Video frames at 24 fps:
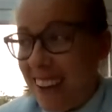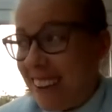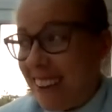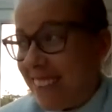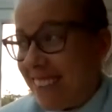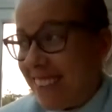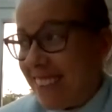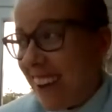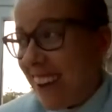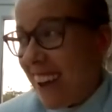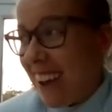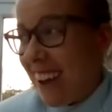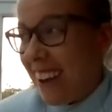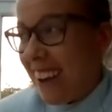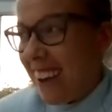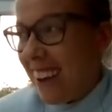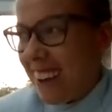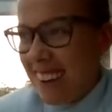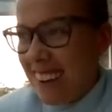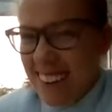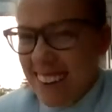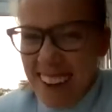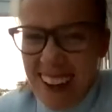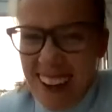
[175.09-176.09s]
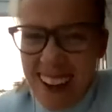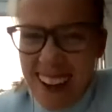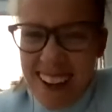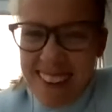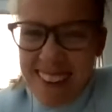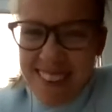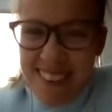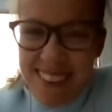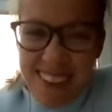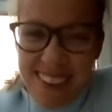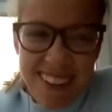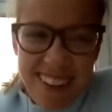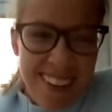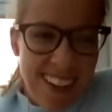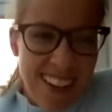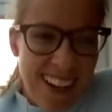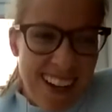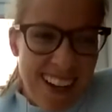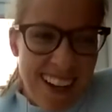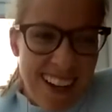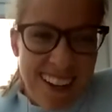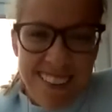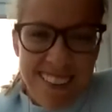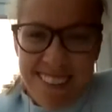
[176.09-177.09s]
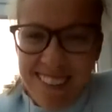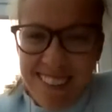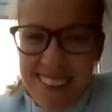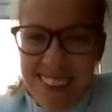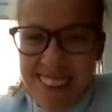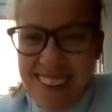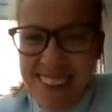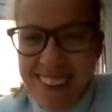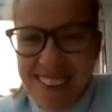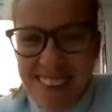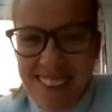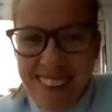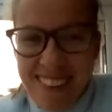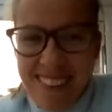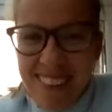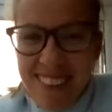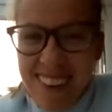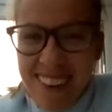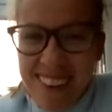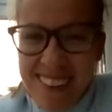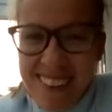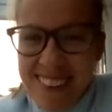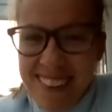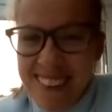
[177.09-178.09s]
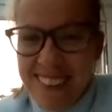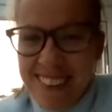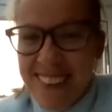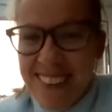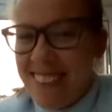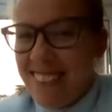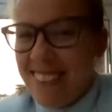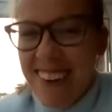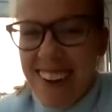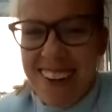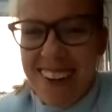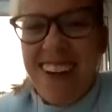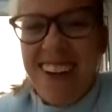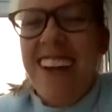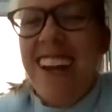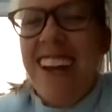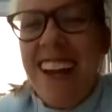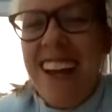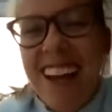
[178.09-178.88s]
And yeah, I don't know, like we can do what we want, so it's fine.